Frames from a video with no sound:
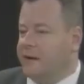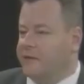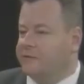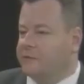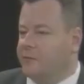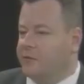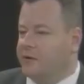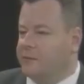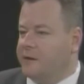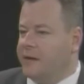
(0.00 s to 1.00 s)
why I support
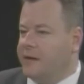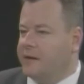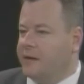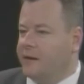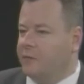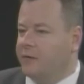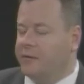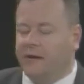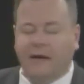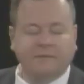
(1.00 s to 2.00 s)
him. And one
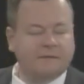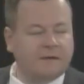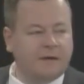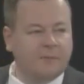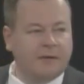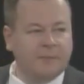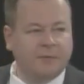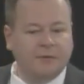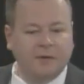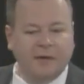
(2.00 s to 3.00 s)
thing I have to say to
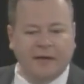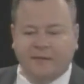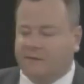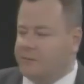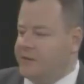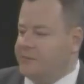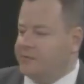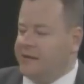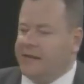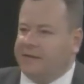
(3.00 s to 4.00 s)
people, some
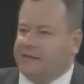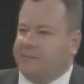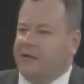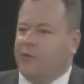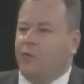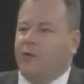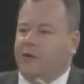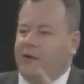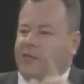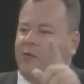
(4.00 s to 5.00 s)
people, they like to pick
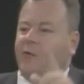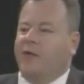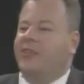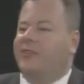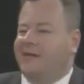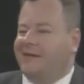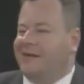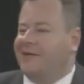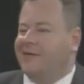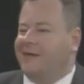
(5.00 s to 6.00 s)
the one thing they
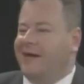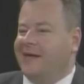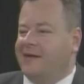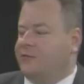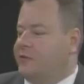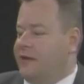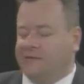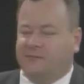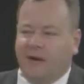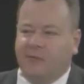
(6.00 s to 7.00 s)
don't like, and well,
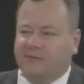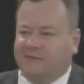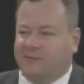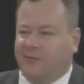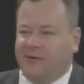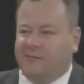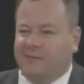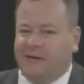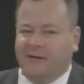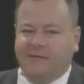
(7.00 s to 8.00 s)
I won't support him
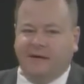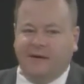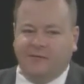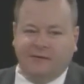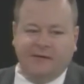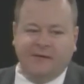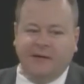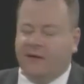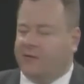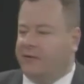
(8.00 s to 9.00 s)
because I only
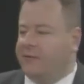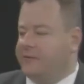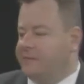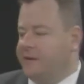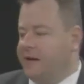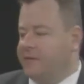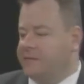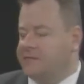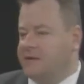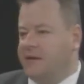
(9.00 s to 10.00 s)
agree with him
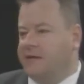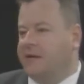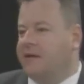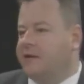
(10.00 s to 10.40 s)
90%.